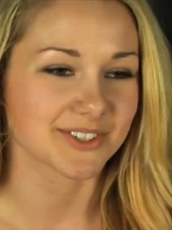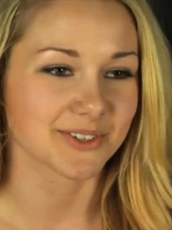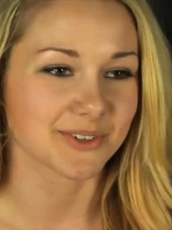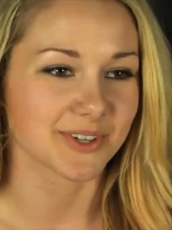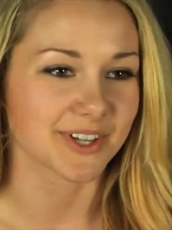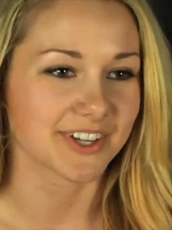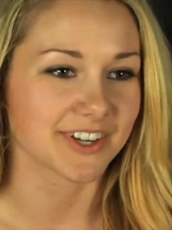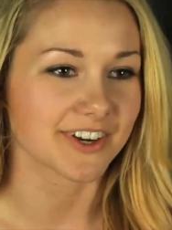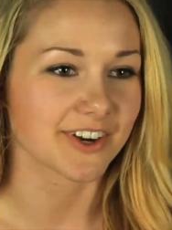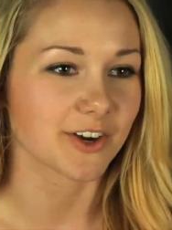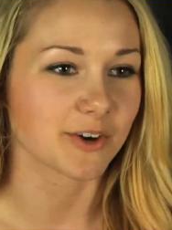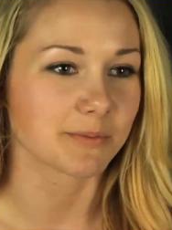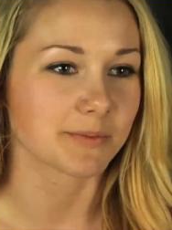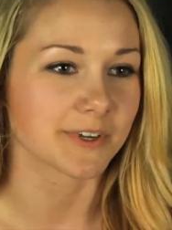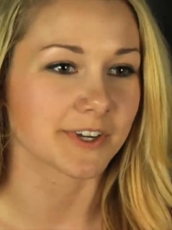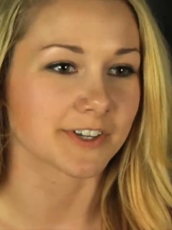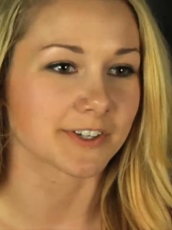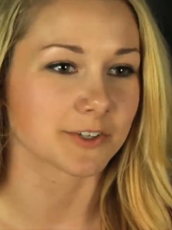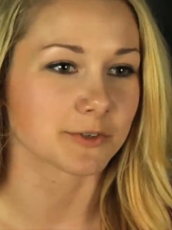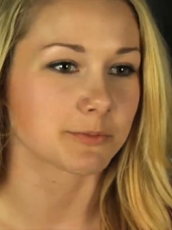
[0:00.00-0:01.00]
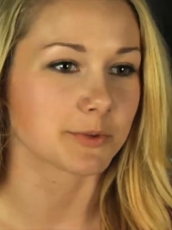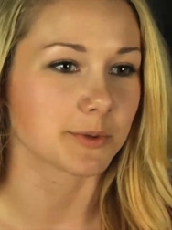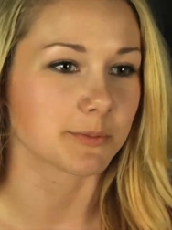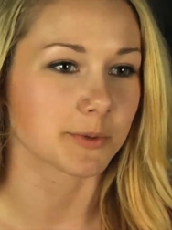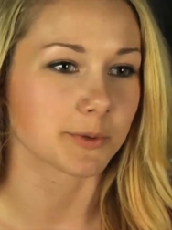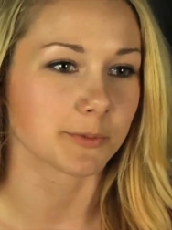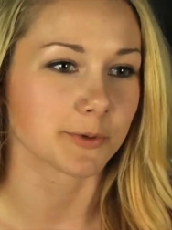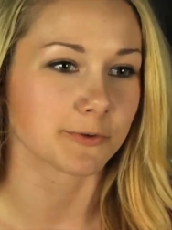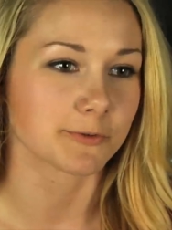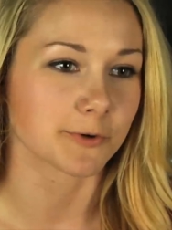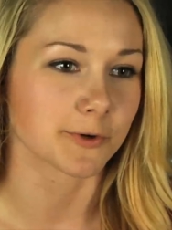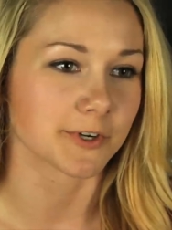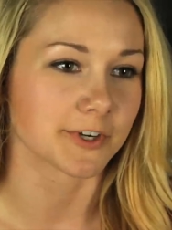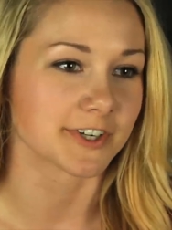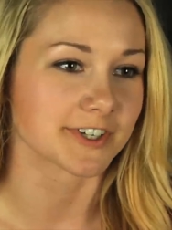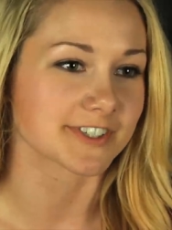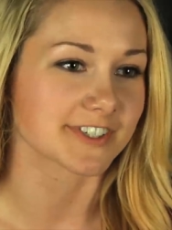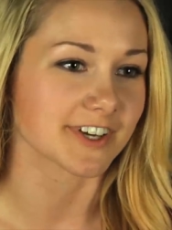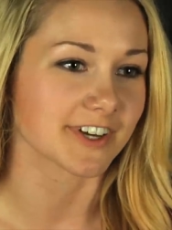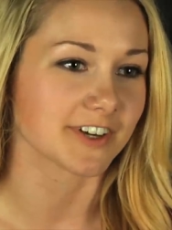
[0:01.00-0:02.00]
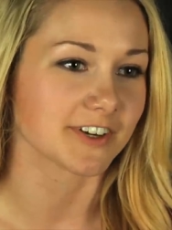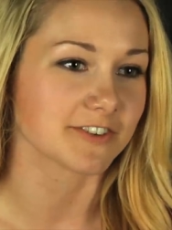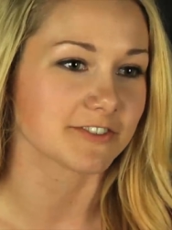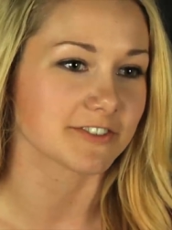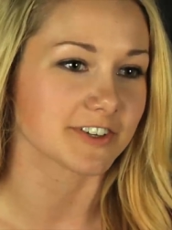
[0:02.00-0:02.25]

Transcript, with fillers: know that you're helping other people before yourself.